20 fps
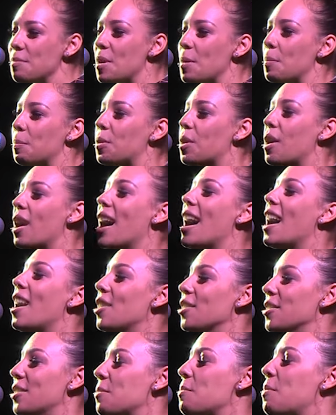a
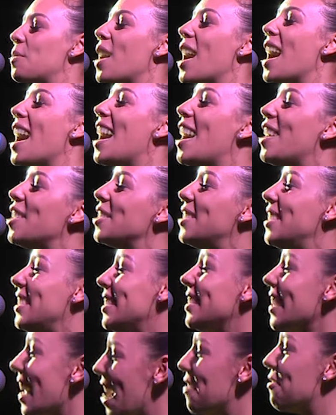proud, proud
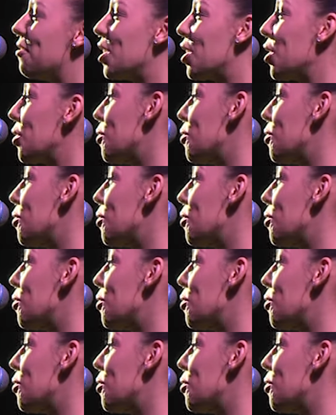African